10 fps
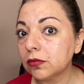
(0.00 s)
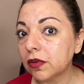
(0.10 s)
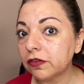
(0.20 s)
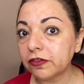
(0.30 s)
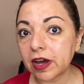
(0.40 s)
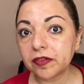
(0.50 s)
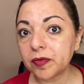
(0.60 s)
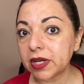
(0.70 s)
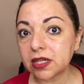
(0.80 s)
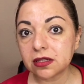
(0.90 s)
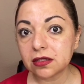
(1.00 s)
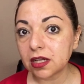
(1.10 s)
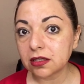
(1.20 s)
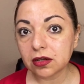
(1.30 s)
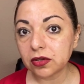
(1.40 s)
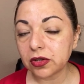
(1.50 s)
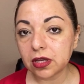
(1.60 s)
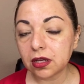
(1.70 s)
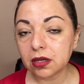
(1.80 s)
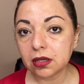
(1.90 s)
5 minutes. That's all you
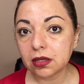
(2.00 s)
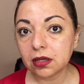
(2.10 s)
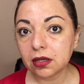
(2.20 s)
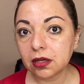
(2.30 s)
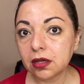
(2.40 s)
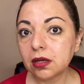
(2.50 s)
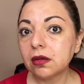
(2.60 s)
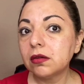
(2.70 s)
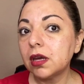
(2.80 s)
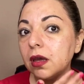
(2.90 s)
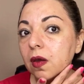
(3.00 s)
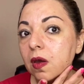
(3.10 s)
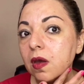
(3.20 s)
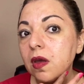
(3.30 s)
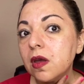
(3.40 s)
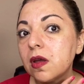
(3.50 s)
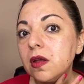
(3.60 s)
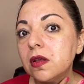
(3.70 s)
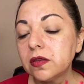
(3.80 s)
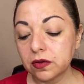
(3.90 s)
need. Okay.
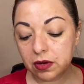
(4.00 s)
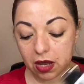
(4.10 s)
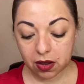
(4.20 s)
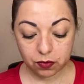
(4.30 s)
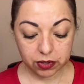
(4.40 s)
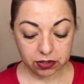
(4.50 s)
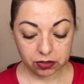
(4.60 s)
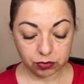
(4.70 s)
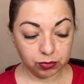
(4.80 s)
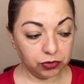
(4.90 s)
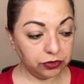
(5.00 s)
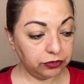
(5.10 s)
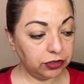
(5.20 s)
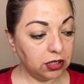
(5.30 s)
So now we're gonna remove